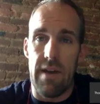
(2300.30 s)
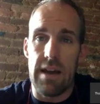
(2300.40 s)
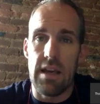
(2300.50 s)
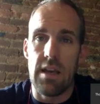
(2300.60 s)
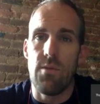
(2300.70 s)

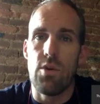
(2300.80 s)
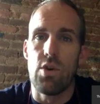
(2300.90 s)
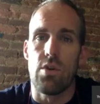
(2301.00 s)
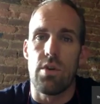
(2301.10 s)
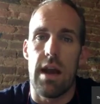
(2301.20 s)
If I can give
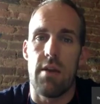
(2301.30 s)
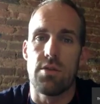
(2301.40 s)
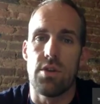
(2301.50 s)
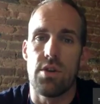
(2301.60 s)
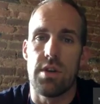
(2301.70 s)
you 2 or 3
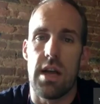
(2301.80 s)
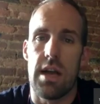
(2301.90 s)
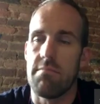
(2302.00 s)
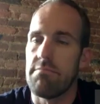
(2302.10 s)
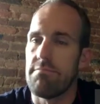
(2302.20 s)
hours of your
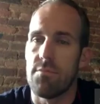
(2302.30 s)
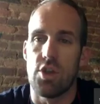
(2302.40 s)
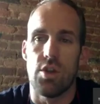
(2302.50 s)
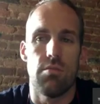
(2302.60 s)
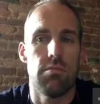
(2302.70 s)
time,
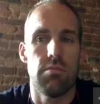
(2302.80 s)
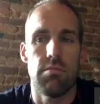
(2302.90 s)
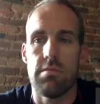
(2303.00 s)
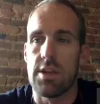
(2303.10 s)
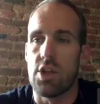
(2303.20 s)
shoot,
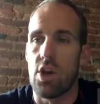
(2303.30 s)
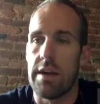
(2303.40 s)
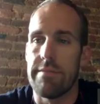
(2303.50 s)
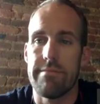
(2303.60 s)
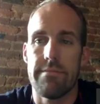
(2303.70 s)

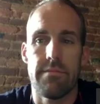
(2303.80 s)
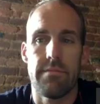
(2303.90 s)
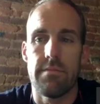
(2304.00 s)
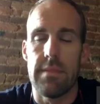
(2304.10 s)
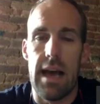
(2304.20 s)
that's great.
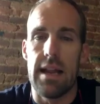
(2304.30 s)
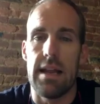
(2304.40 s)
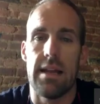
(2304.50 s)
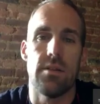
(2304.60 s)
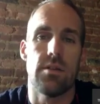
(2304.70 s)

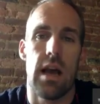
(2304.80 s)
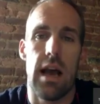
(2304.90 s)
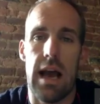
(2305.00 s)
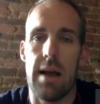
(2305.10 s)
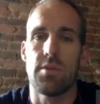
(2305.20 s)
That
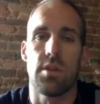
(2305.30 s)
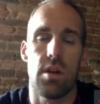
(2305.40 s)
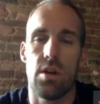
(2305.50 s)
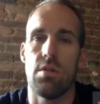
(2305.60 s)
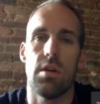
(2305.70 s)
is
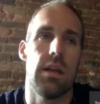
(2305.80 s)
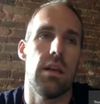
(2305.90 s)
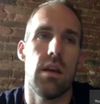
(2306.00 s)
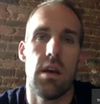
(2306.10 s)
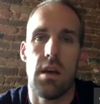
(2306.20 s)

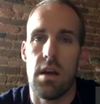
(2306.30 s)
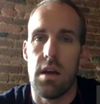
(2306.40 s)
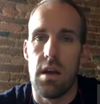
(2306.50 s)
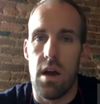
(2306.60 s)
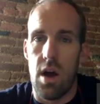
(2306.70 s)
absolutely
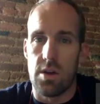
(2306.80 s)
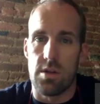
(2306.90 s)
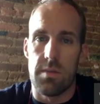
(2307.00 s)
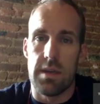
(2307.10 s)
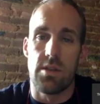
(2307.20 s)

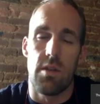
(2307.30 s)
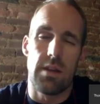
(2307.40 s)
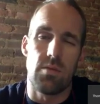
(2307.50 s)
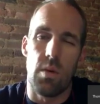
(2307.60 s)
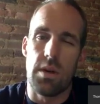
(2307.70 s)
awesome.
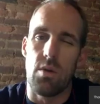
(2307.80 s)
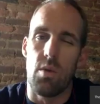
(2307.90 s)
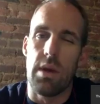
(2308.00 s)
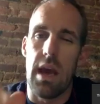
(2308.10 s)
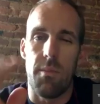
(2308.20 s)
And so that's what
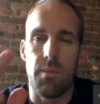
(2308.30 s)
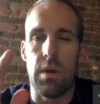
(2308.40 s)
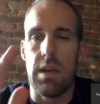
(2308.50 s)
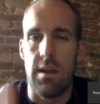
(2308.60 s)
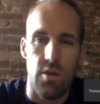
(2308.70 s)
we do. We
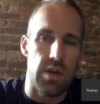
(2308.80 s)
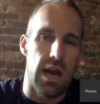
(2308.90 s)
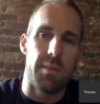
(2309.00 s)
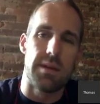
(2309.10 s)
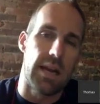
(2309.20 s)
give
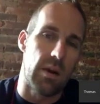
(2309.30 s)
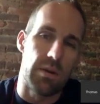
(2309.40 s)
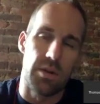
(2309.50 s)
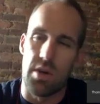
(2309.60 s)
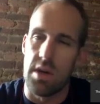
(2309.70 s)
you time and
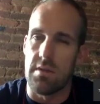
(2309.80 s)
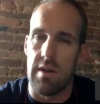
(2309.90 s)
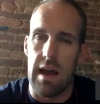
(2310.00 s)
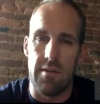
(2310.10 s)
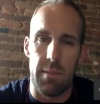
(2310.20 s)
take away the
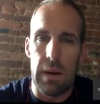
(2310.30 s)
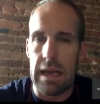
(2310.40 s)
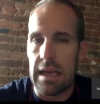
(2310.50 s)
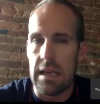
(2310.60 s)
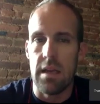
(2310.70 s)
stress of having
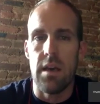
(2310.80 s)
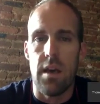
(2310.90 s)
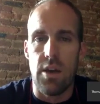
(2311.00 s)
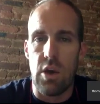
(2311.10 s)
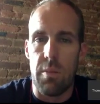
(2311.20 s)
to plan
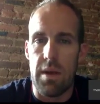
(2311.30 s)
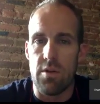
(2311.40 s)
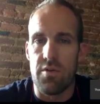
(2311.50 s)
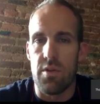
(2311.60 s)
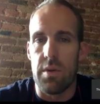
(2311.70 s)

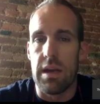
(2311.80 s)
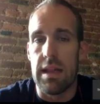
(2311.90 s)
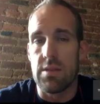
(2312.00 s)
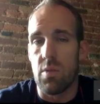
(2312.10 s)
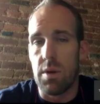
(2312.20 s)
your meals for
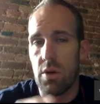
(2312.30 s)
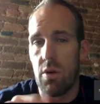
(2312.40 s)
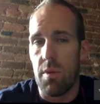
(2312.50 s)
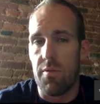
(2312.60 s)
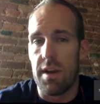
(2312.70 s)
the week. And that's what
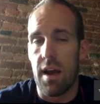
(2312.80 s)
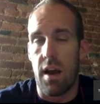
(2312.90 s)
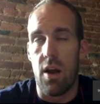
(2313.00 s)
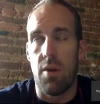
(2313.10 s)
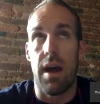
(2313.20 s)
we do at
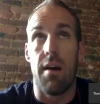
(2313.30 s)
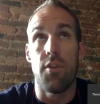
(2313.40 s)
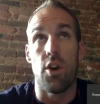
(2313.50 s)
mealfit.co.